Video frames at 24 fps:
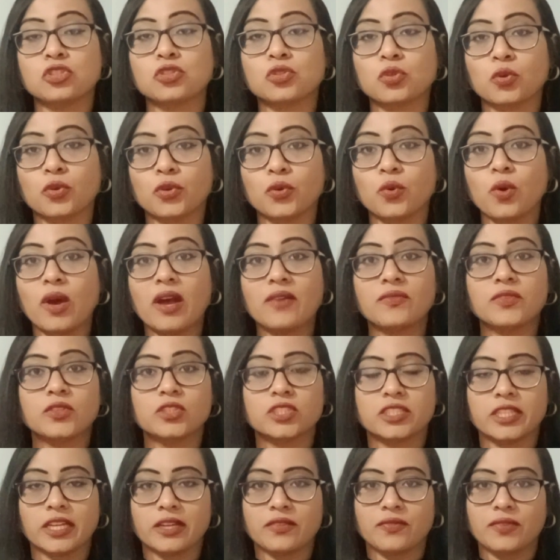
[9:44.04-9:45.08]
so you have to
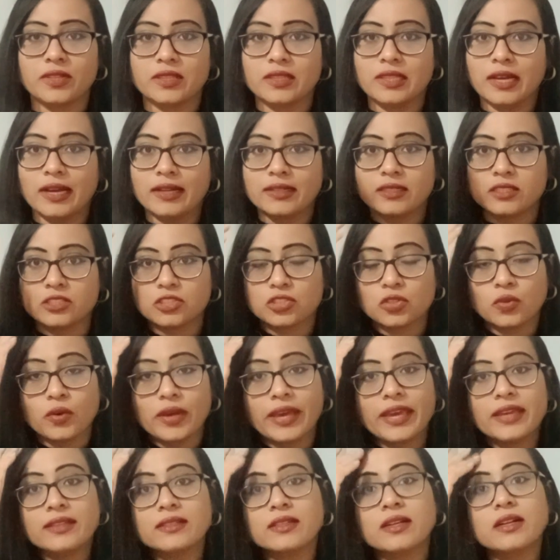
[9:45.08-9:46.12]
check with that. So
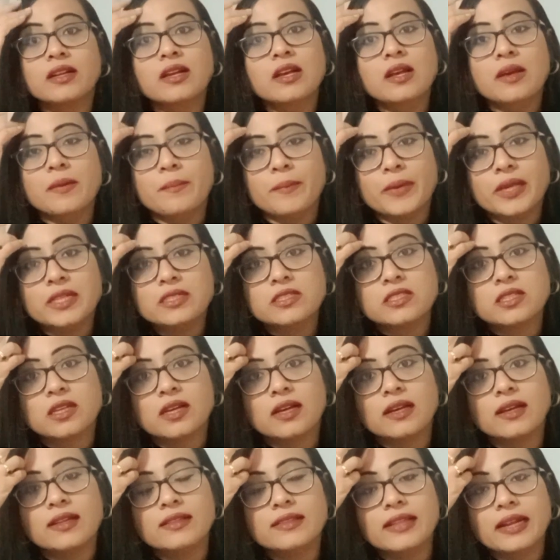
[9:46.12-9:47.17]
either means
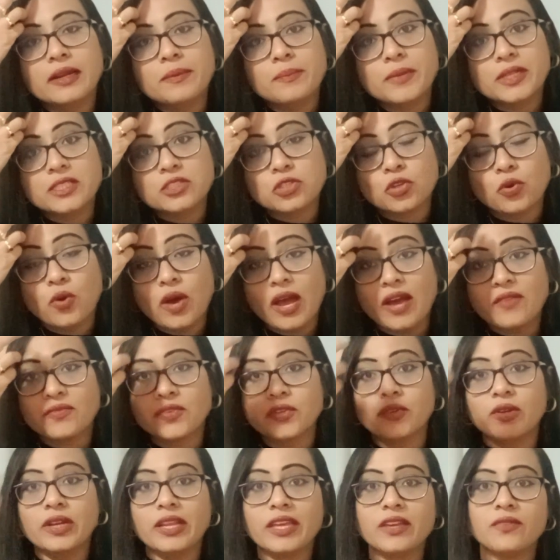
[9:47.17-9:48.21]
that means you have to
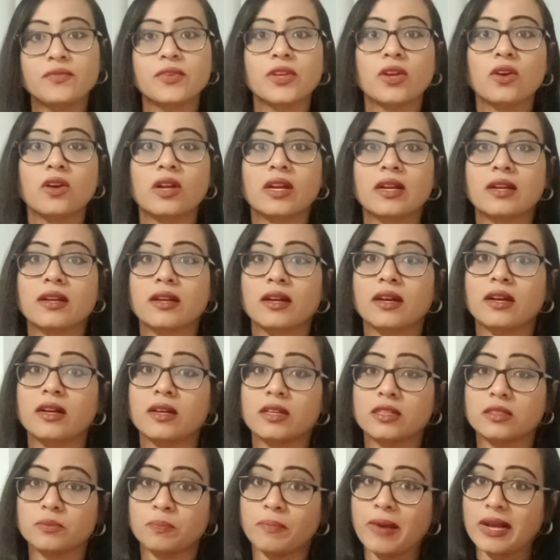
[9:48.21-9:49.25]
leave your
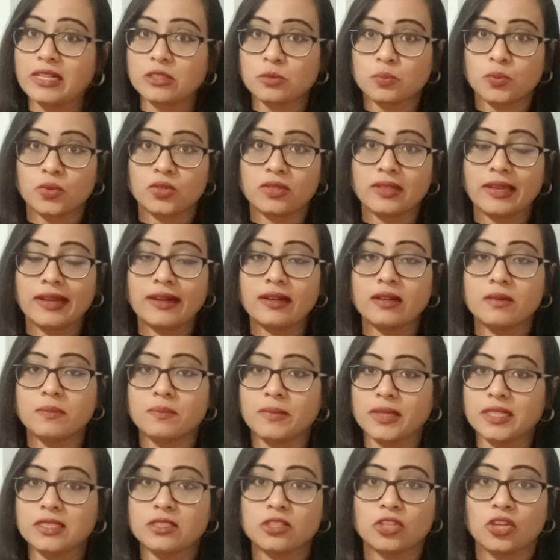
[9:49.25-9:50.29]
passport there,
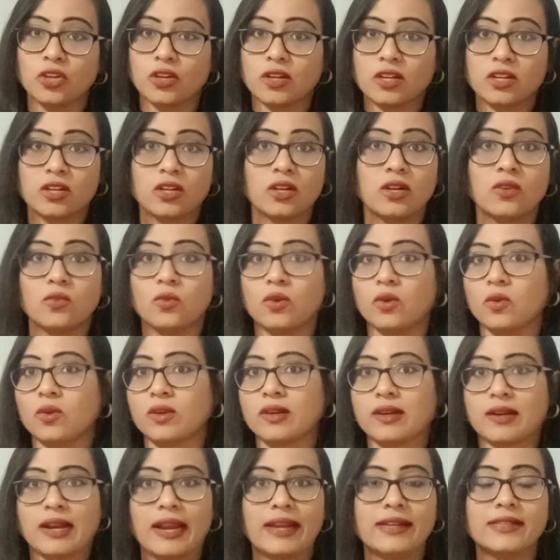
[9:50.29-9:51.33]
means your
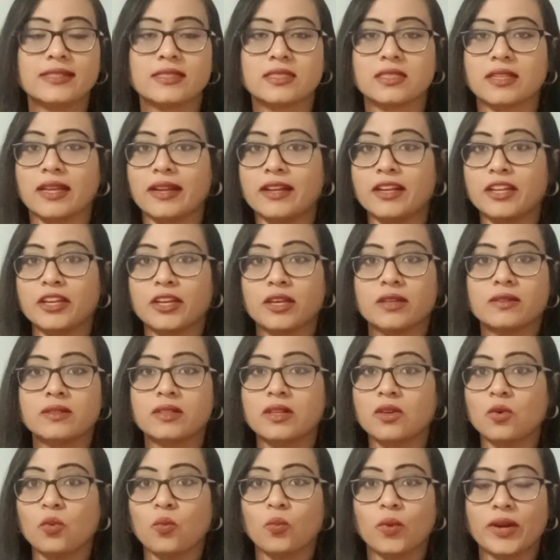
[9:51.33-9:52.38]
rights and
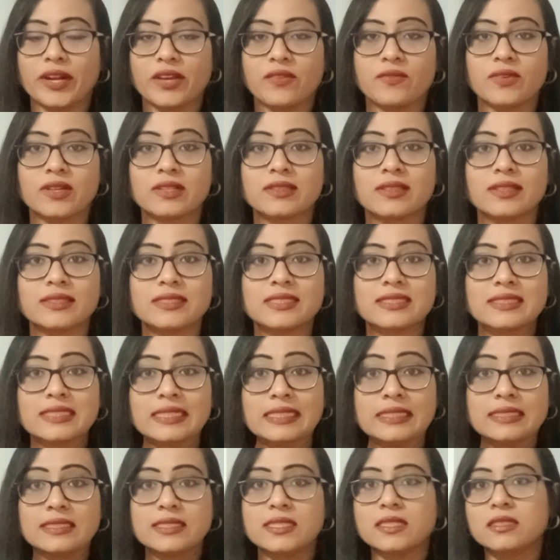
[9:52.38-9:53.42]
whatever the
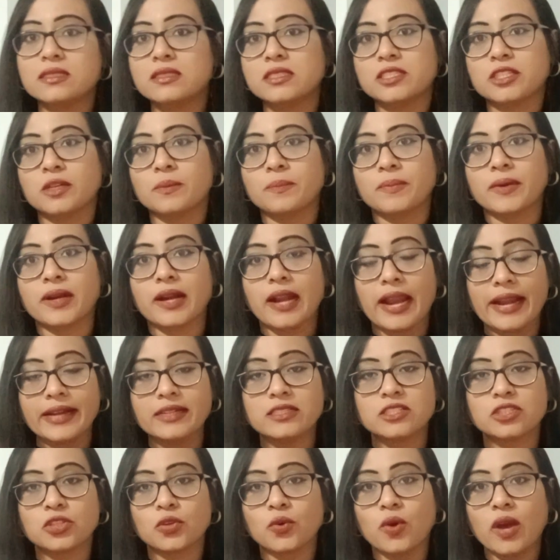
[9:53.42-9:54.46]
citizenship rights,
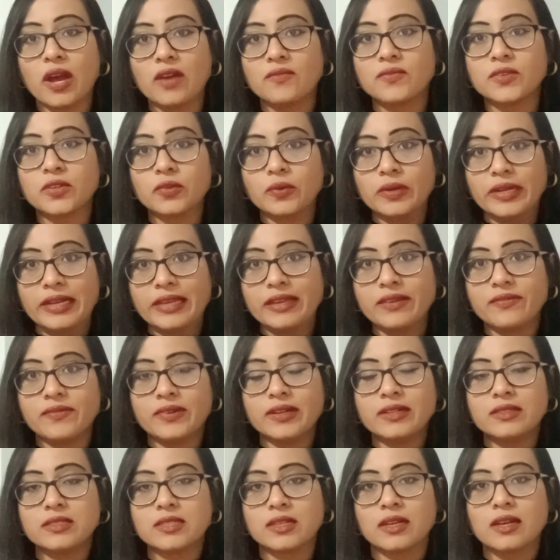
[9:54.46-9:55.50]
you have to leave
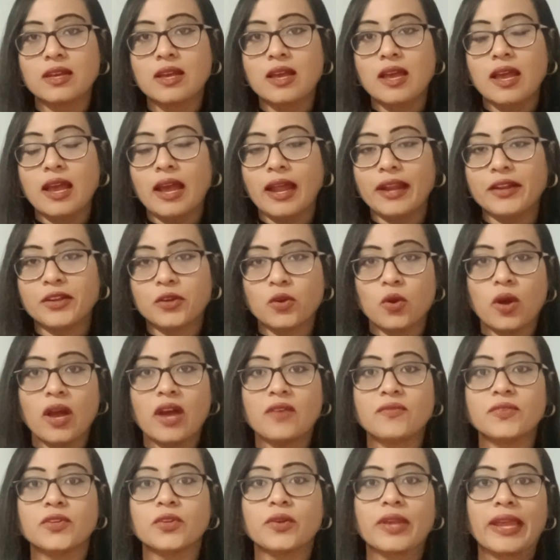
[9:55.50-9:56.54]
it, and you have
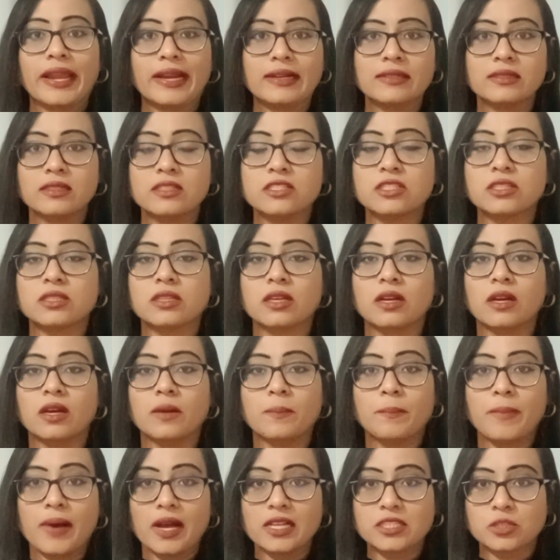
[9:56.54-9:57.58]
to get this
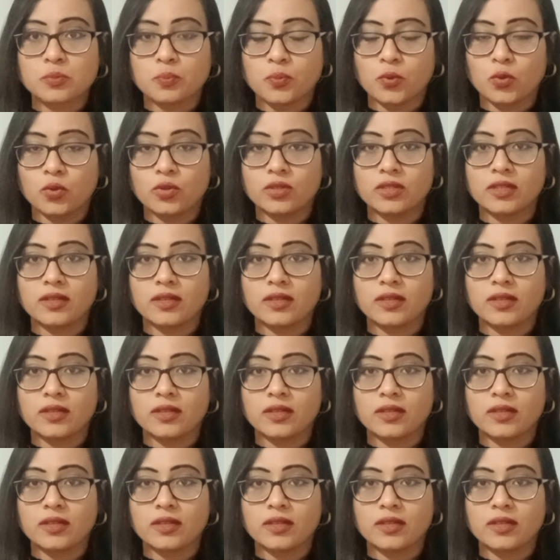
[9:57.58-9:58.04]
passport,